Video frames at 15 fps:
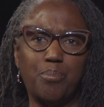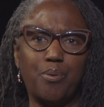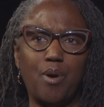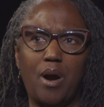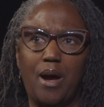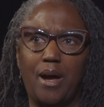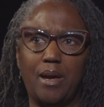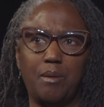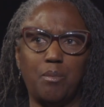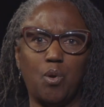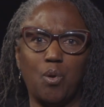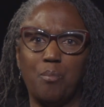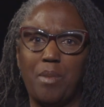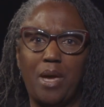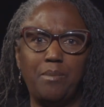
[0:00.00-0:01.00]
Prime
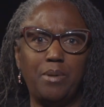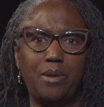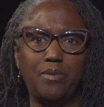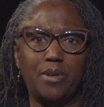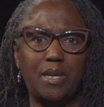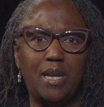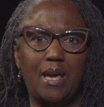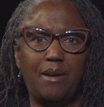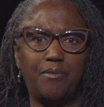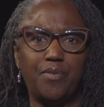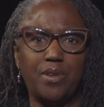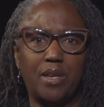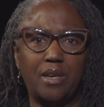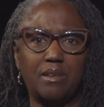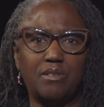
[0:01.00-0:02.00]
or maybe even
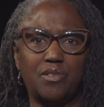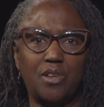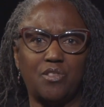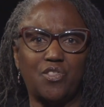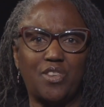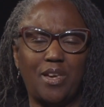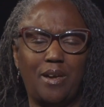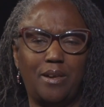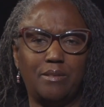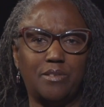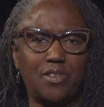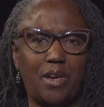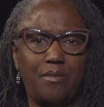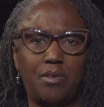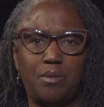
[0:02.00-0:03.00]
Netflix. There's
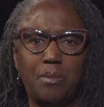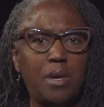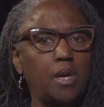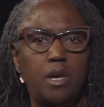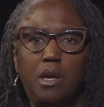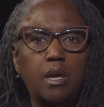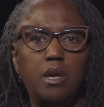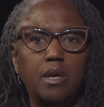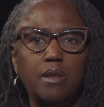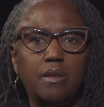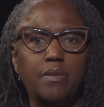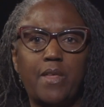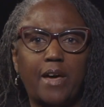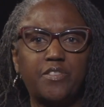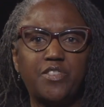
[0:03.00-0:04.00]
tons of them.
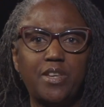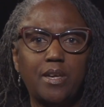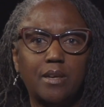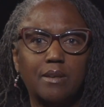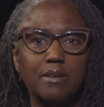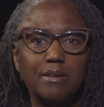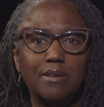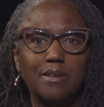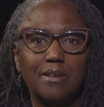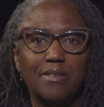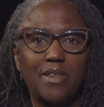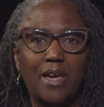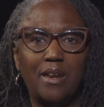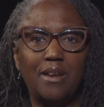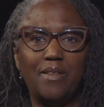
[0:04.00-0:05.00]
That's it.
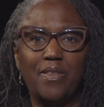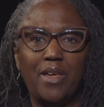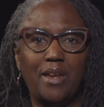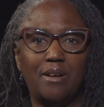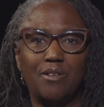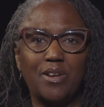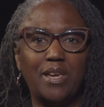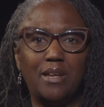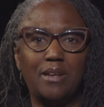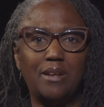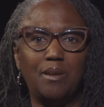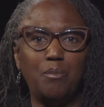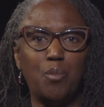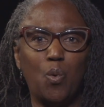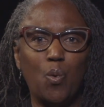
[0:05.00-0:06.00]
They, they don't get
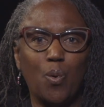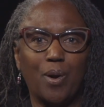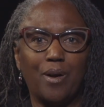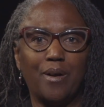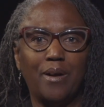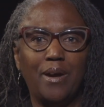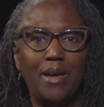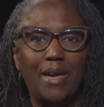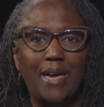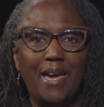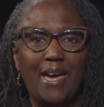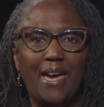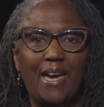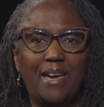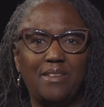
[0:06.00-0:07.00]
any more.
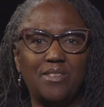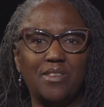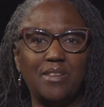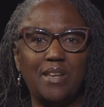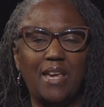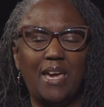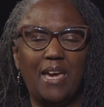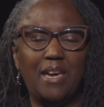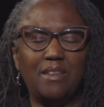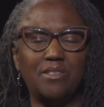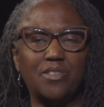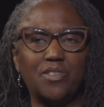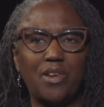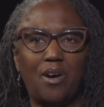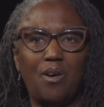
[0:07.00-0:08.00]
And
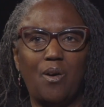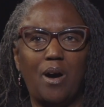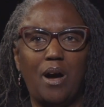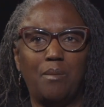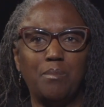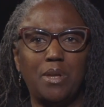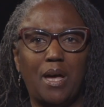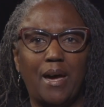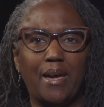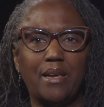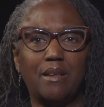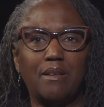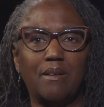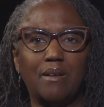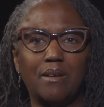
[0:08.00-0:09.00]
and so I'm
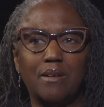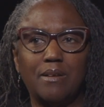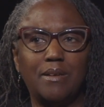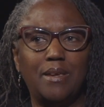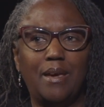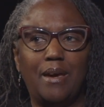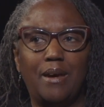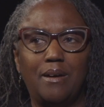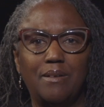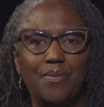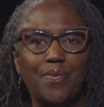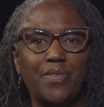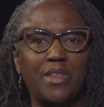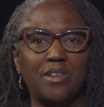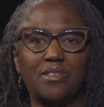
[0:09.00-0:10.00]
like, yeah,
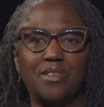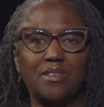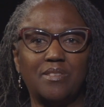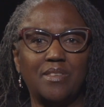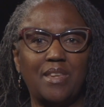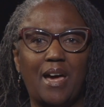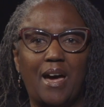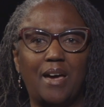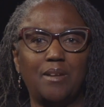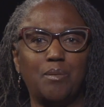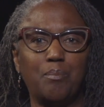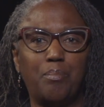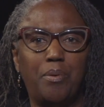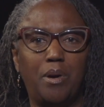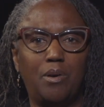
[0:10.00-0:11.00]
this is not
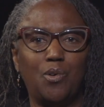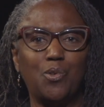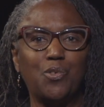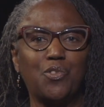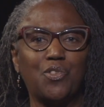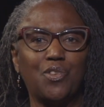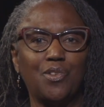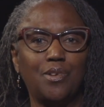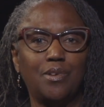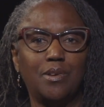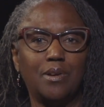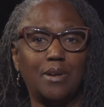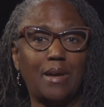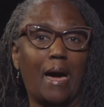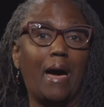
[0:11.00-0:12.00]

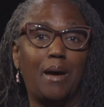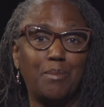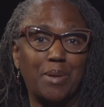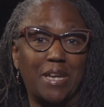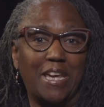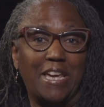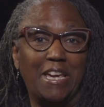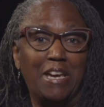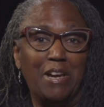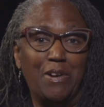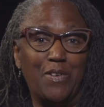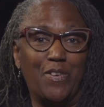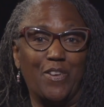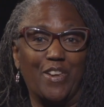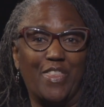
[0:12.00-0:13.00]
post-comedy
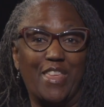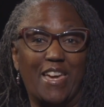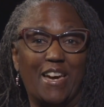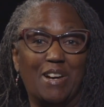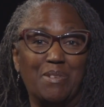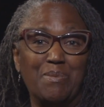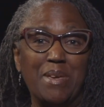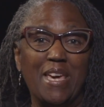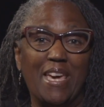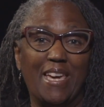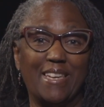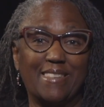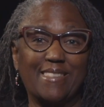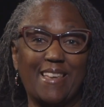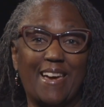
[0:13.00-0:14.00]
for them.
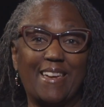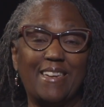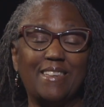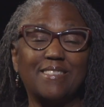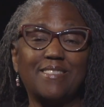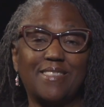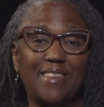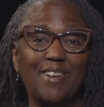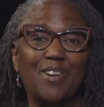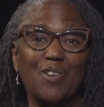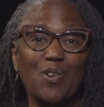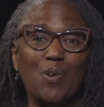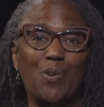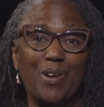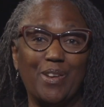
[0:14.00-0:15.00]
It's like, it's still
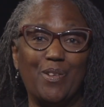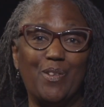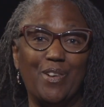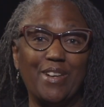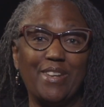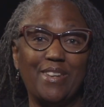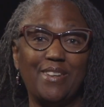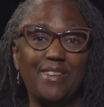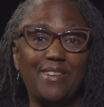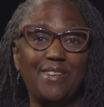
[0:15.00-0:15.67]
going on.